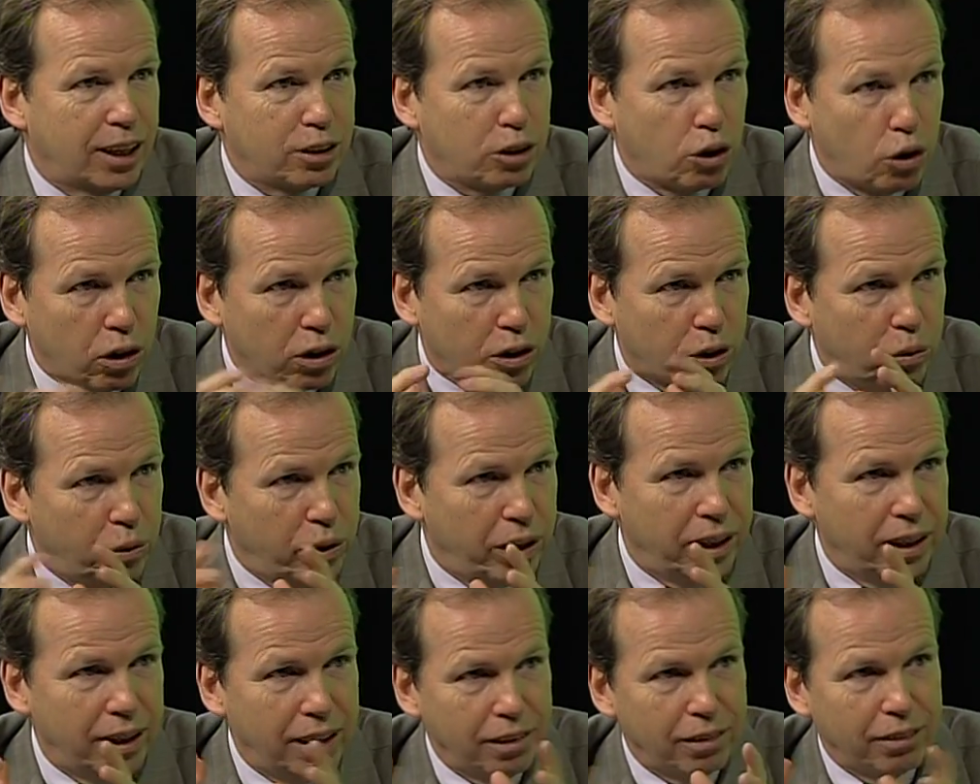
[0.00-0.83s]

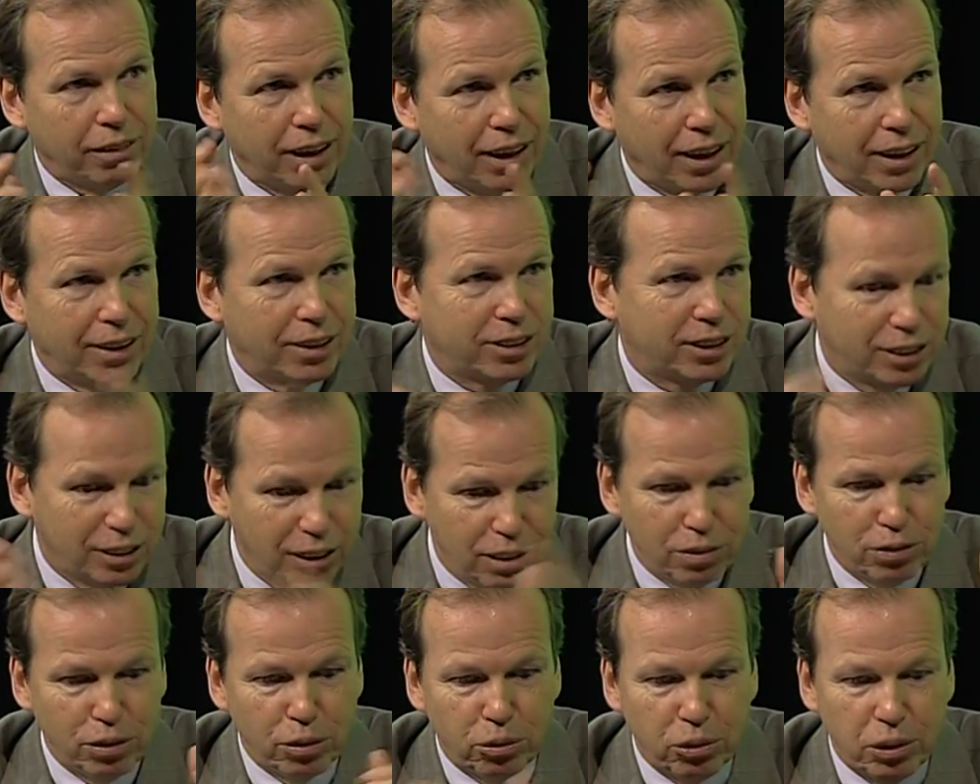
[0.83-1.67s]
cookware,
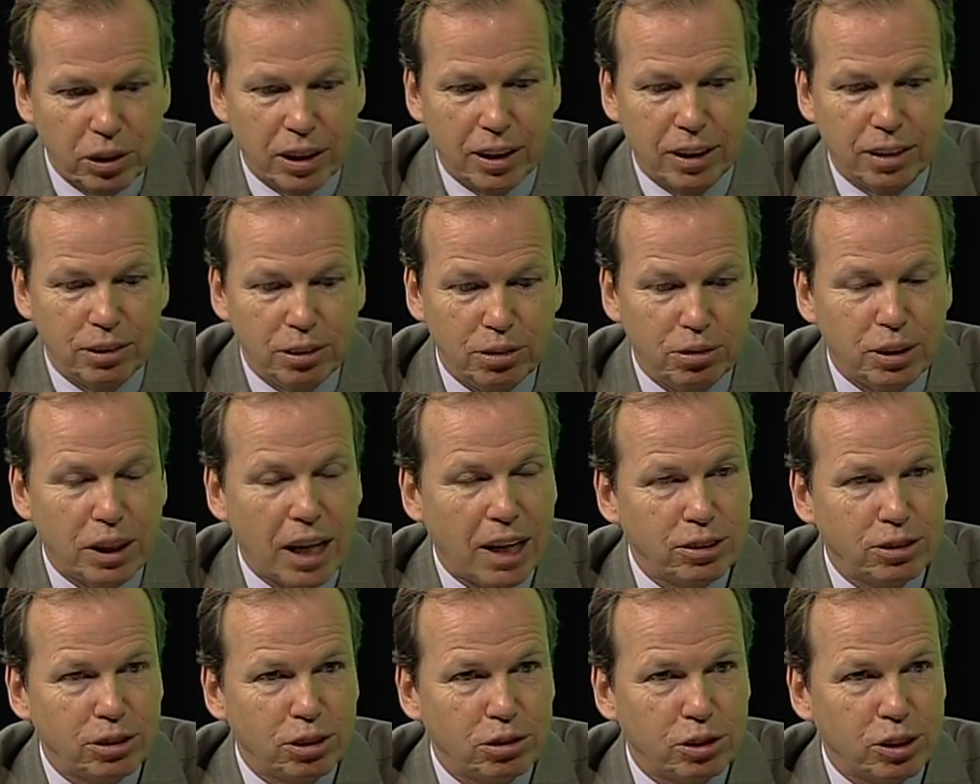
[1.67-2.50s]
silverware,
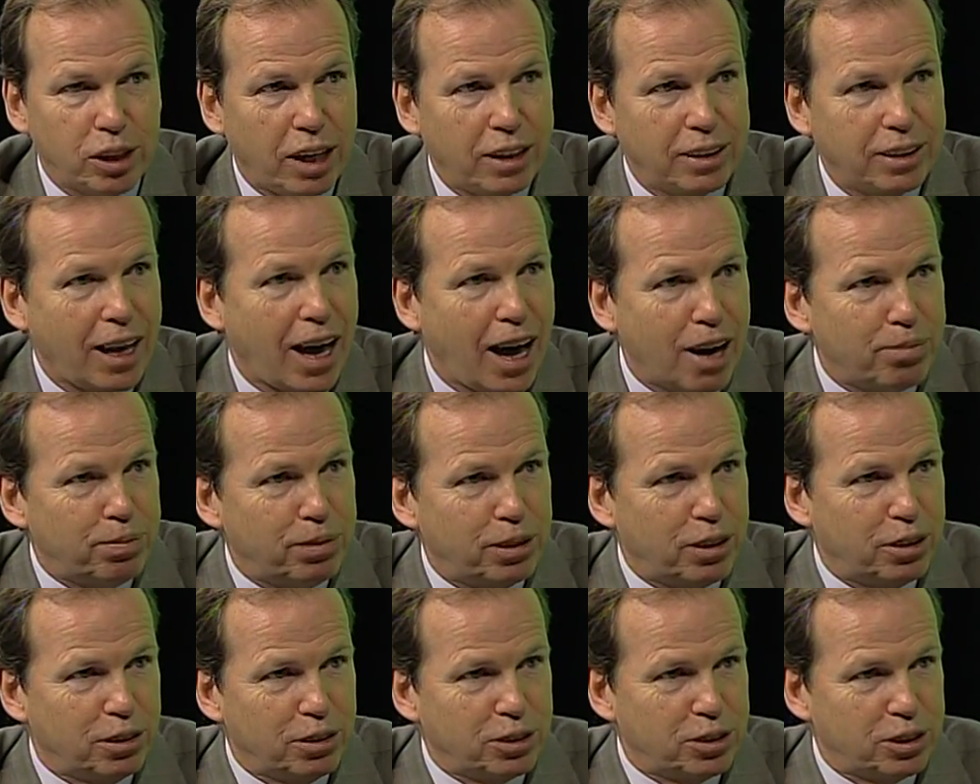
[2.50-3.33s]
utensils like that
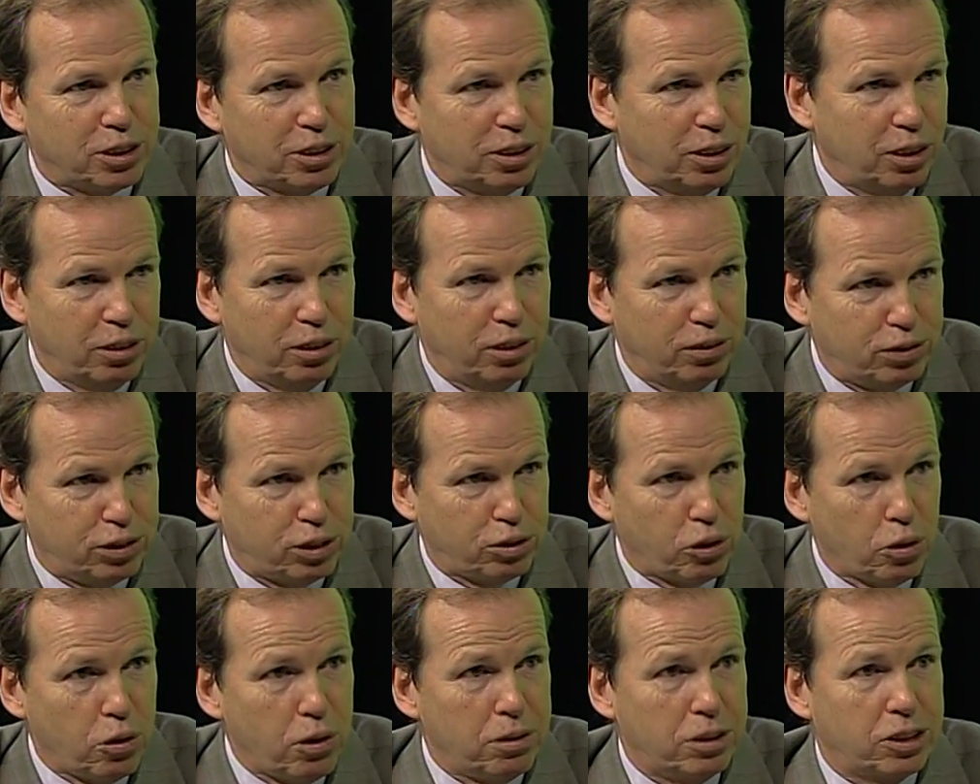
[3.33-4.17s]
because of
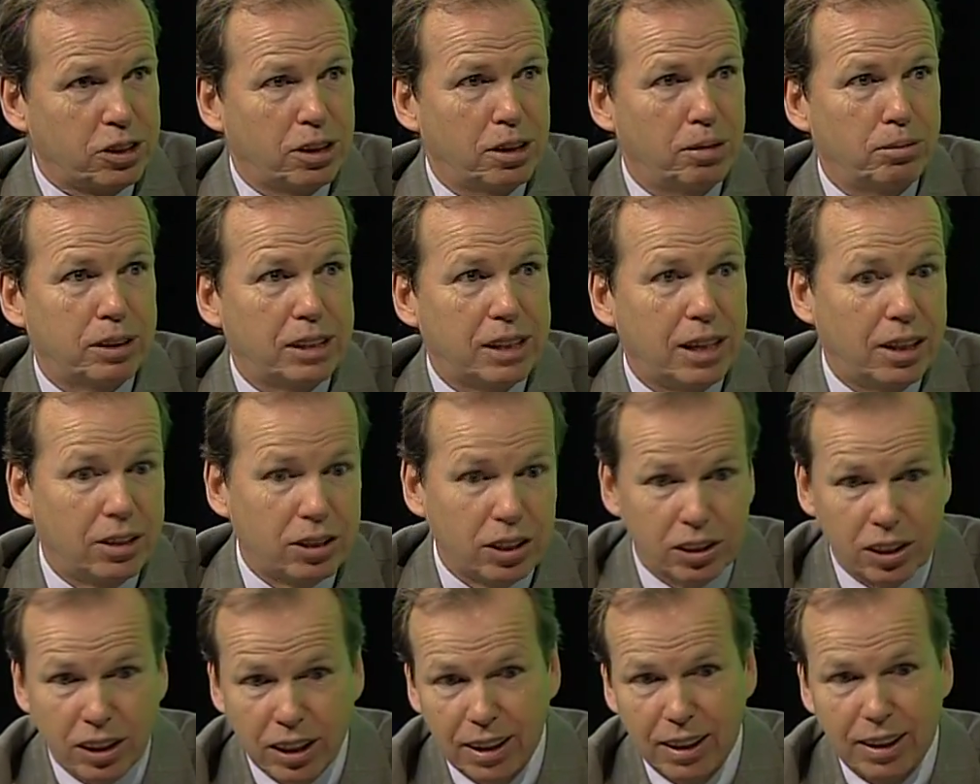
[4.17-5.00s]
storage
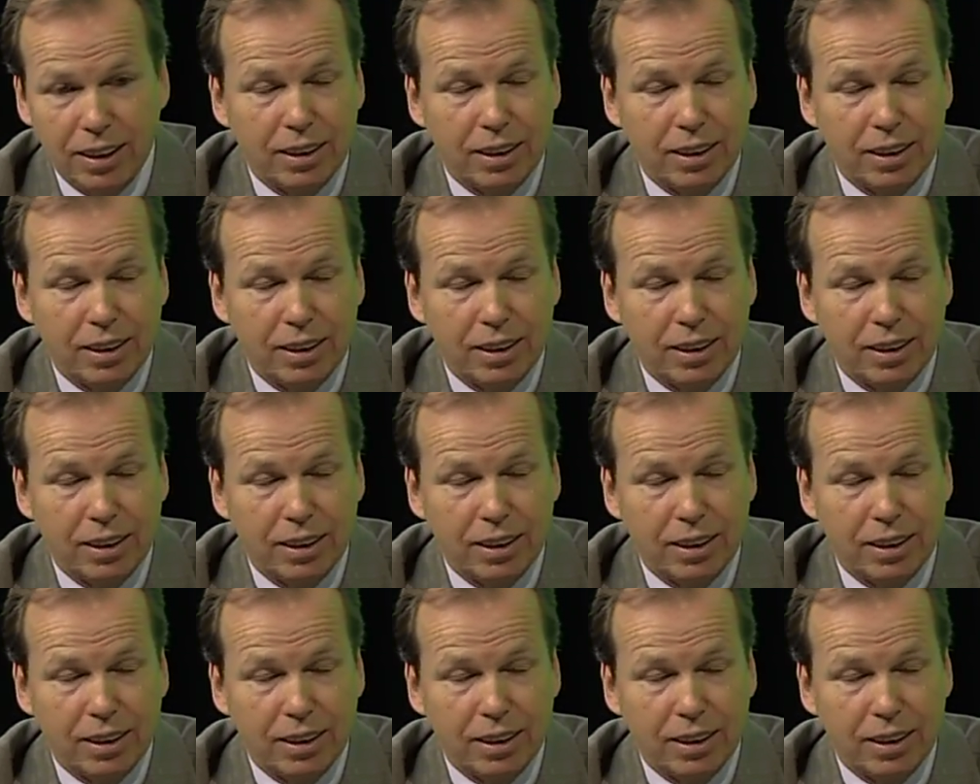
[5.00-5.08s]
limitations.